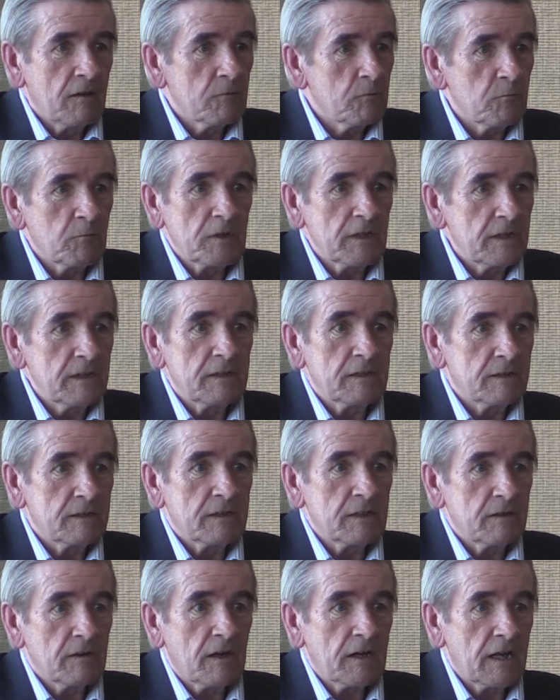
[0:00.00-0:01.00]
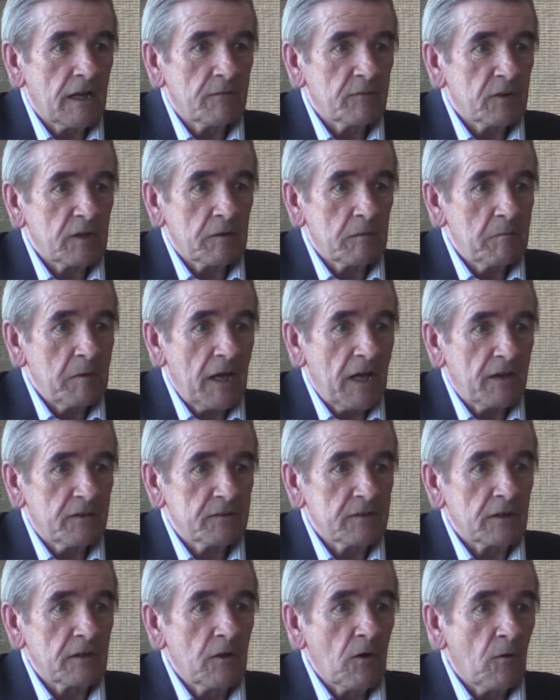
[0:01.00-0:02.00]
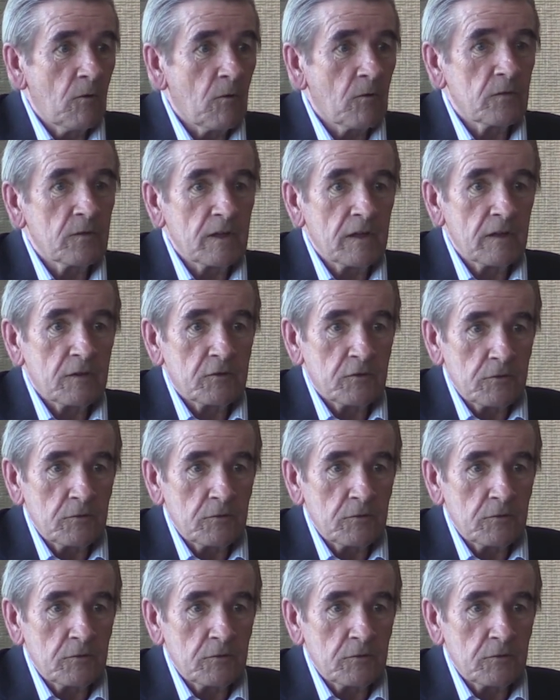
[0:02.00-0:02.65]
really did not have the capacity or the